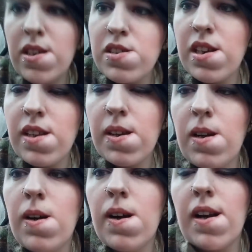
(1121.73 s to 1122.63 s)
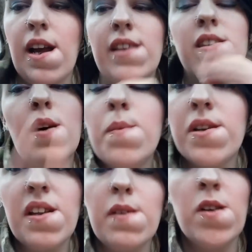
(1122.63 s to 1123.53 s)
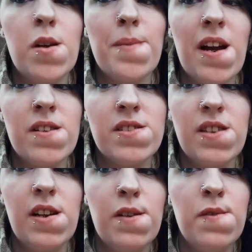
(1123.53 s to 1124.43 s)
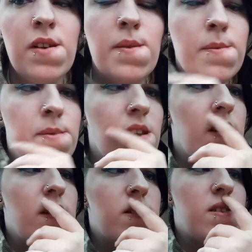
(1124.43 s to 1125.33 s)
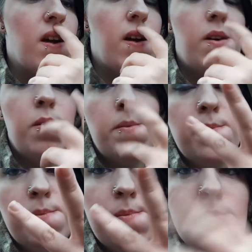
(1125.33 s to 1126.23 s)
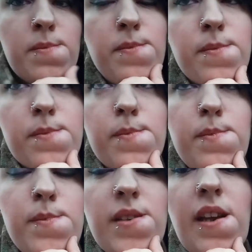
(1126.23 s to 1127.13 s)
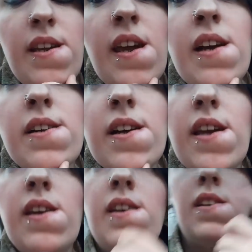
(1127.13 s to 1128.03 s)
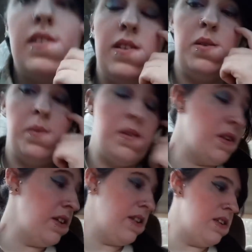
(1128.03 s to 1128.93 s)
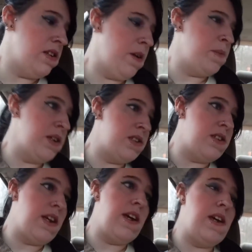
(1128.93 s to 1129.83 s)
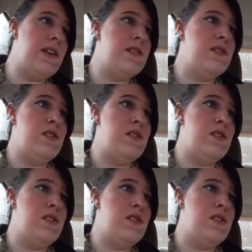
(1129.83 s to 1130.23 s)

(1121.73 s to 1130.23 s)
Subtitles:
Munchkin in the car, I don't want to leave her by herself. So yeah, and we really didn't do much today.